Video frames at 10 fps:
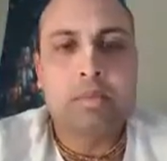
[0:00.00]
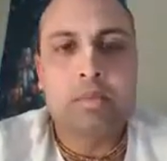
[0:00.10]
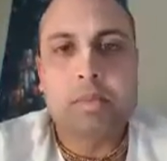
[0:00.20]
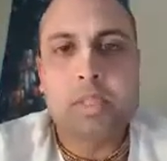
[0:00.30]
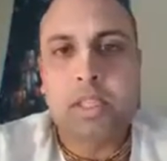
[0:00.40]

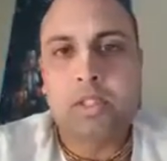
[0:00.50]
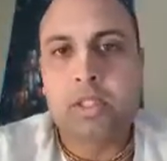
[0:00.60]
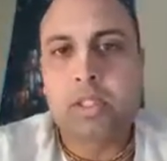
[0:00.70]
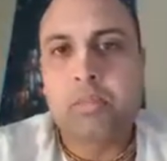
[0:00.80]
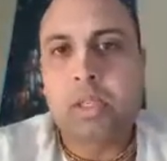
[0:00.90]
But
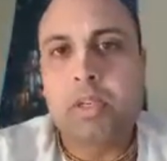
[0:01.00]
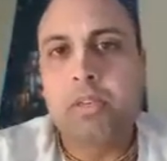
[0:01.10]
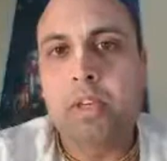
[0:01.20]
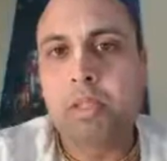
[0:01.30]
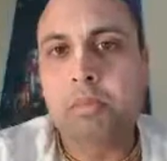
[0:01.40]
actually,
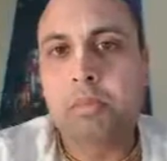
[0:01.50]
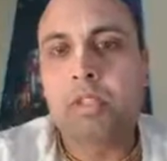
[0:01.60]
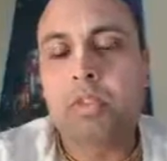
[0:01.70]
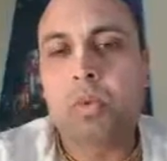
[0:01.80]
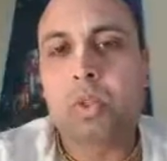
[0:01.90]
Bhagavan
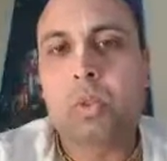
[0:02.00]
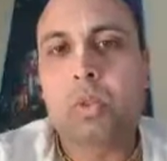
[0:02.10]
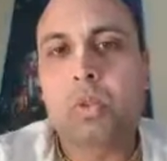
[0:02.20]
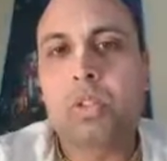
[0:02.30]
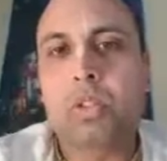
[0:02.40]
means one
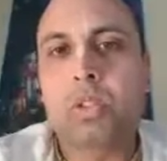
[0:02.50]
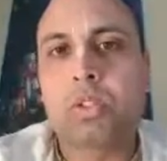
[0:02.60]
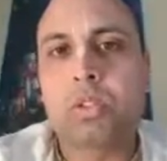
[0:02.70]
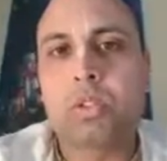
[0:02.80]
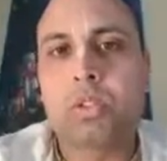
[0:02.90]
who
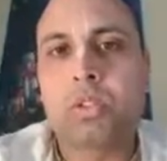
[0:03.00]
is